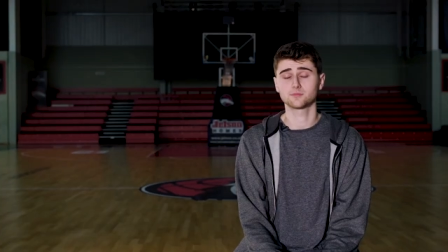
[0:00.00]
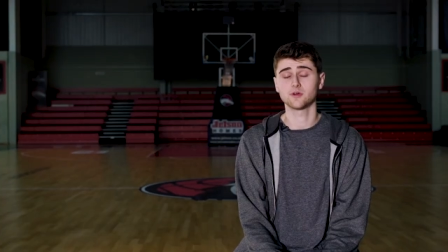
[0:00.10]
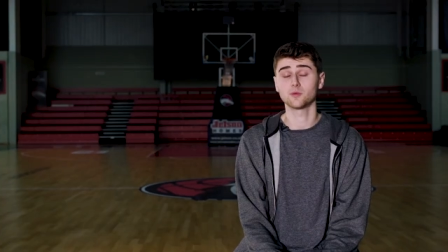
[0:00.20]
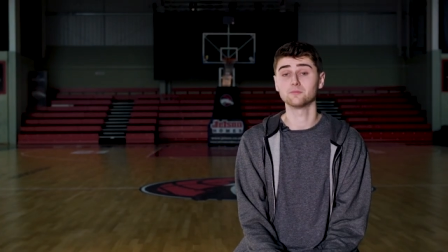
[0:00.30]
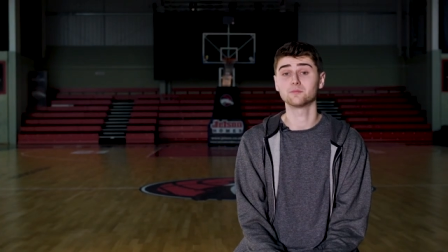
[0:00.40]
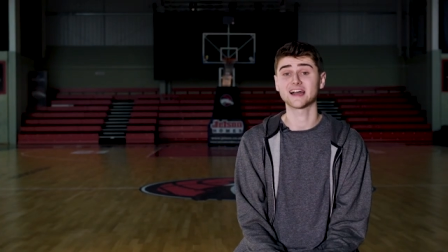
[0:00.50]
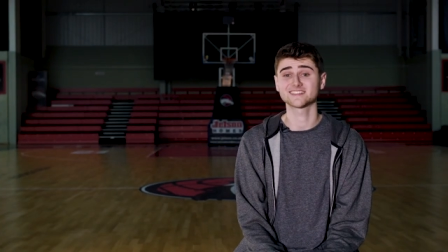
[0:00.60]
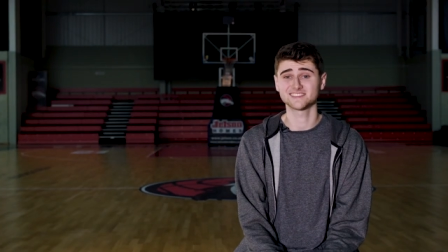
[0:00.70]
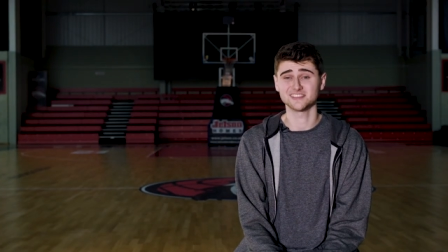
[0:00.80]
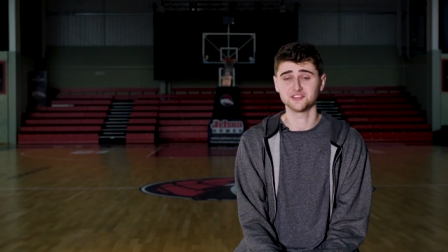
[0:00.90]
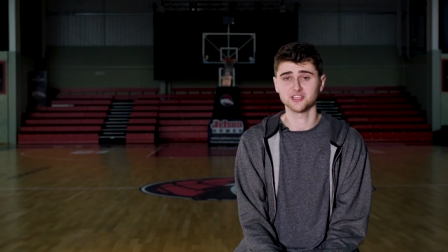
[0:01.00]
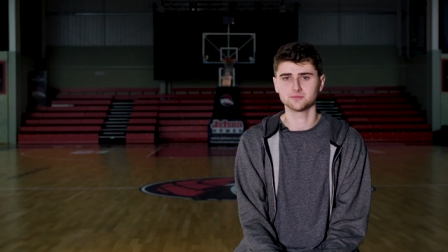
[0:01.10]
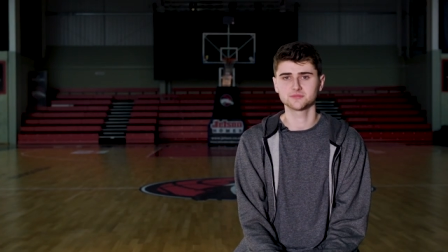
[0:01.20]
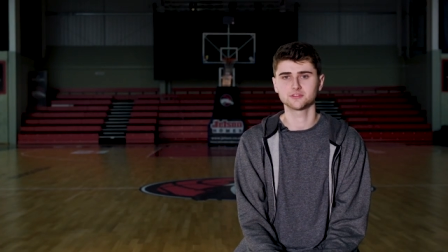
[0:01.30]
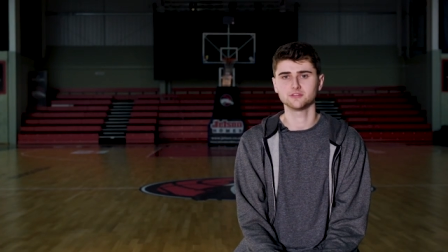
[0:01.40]
I went back to the
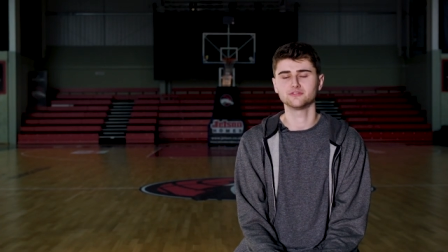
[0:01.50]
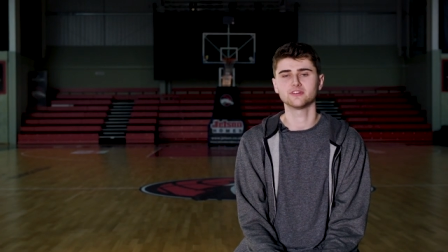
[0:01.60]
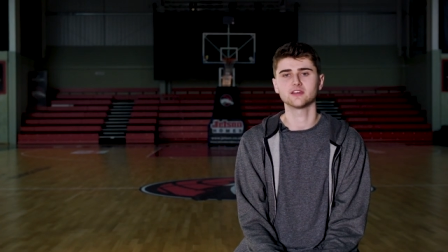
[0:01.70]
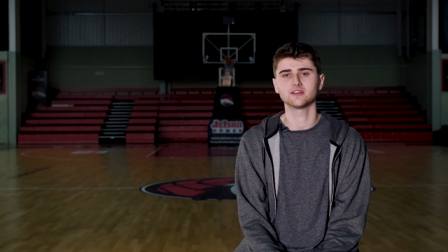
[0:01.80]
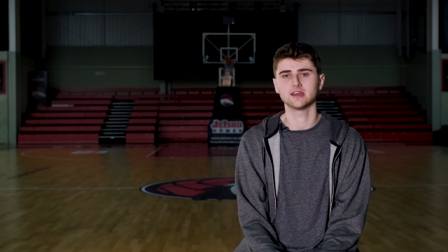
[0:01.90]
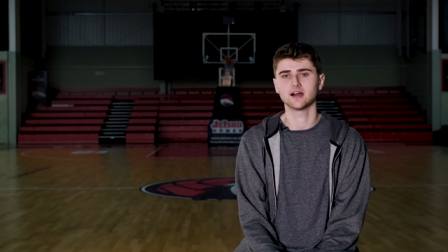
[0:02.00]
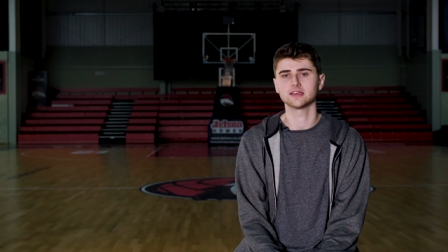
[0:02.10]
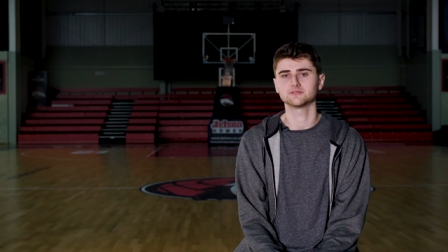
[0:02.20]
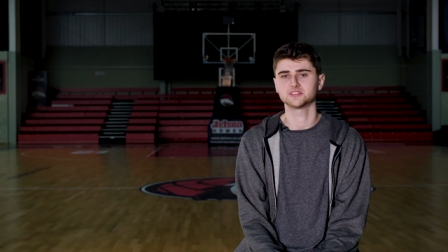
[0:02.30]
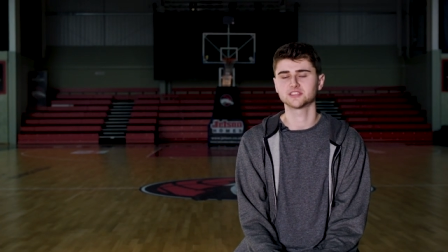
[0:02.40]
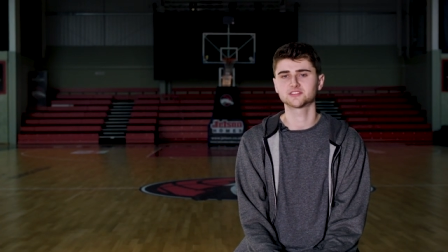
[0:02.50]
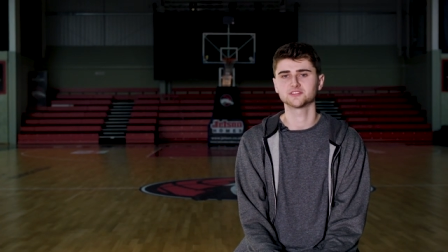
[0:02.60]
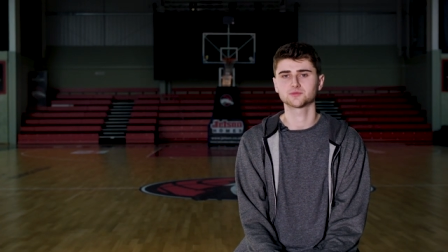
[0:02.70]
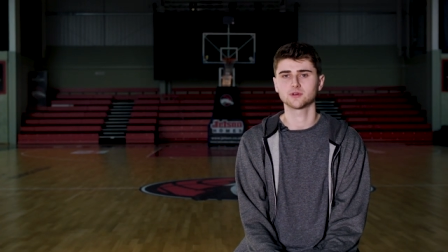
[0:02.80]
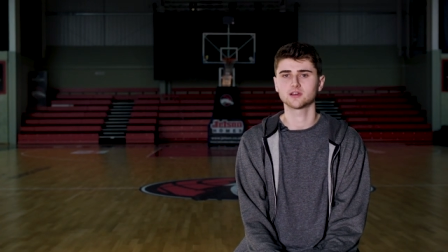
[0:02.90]
gym to do very light
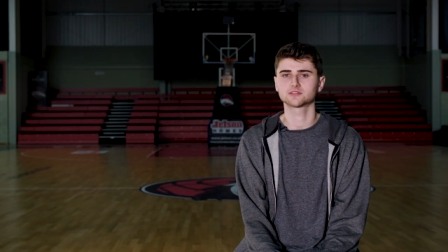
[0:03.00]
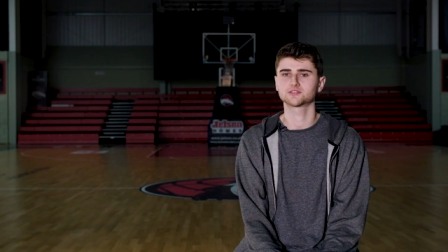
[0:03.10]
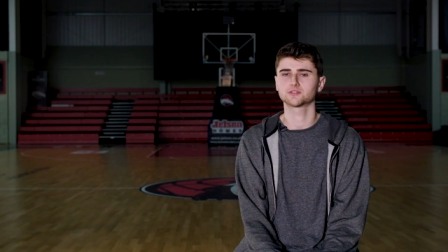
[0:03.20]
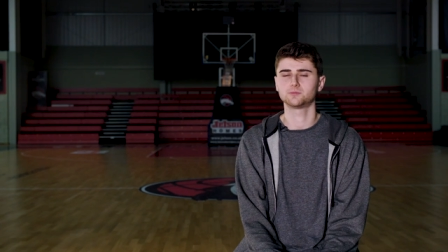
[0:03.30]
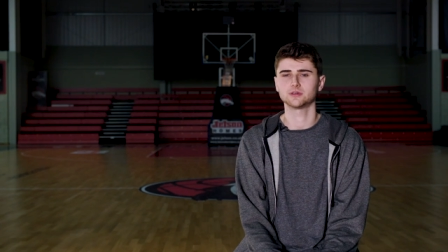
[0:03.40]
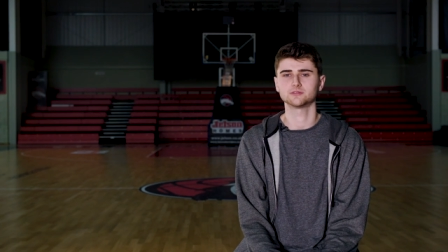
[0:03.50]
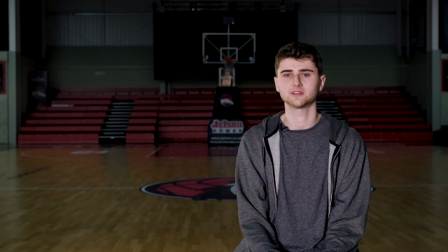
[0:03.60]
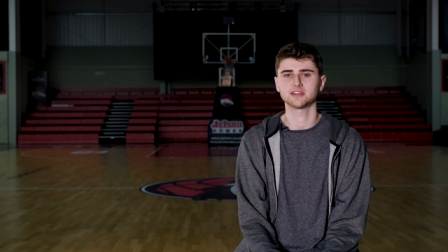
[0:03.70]
resistance work to sort of build